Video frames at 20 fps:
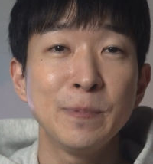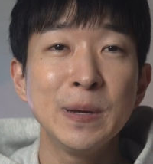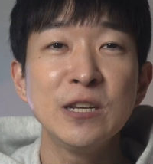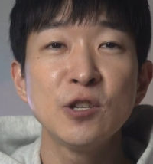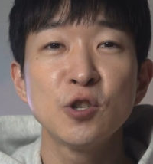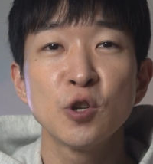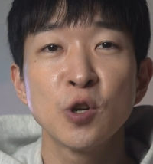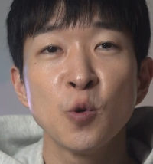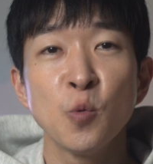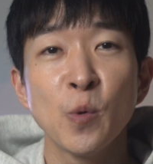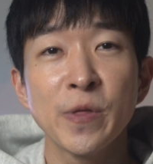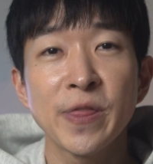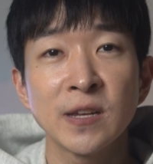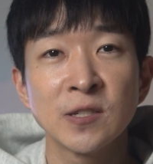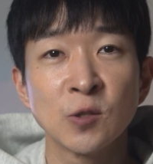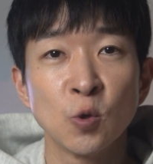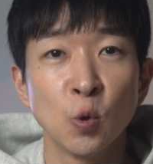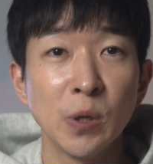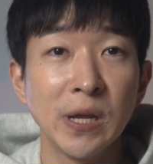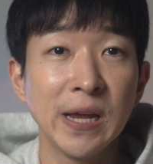been shooting with the
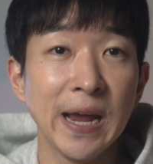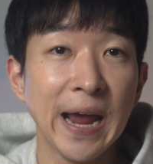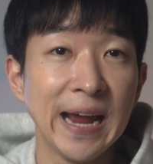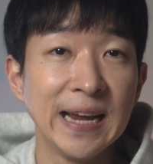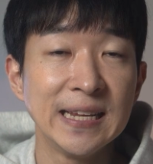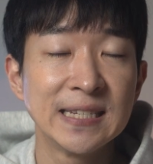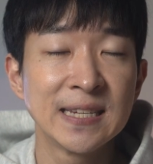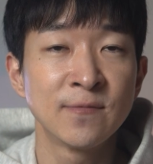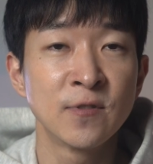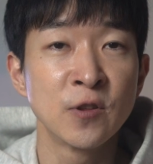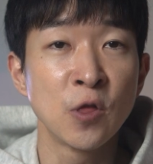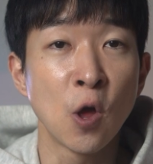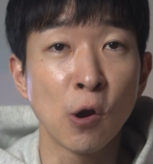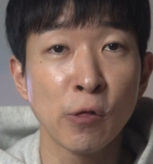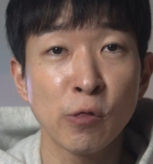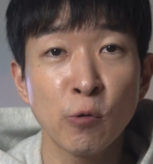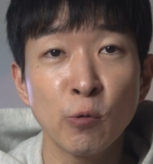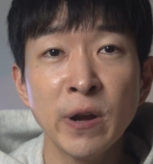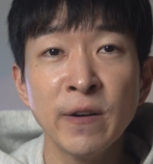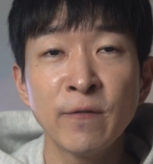Sony
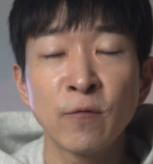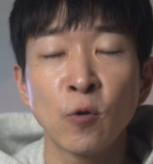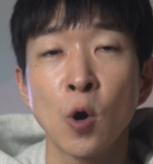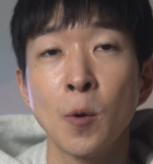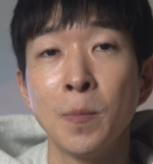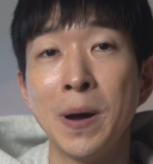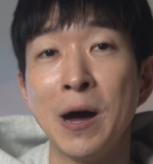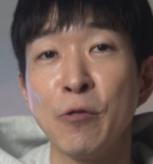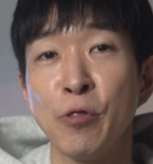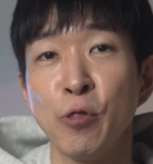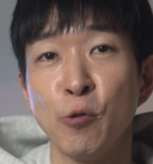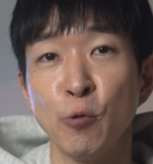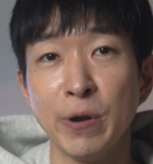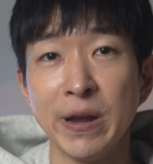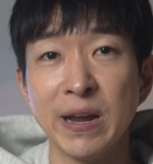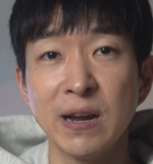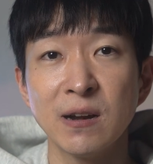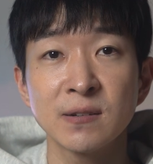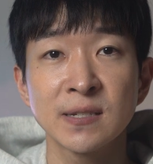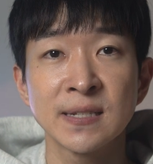A7R3 for about 3
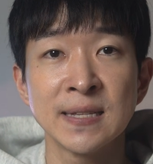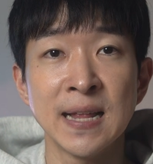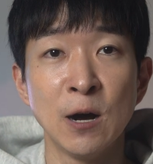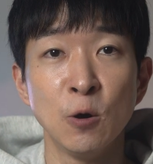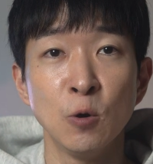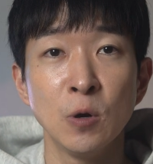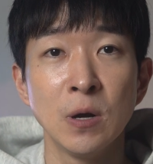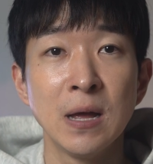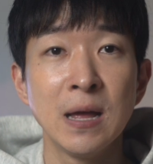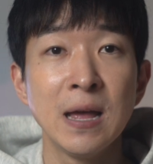years now.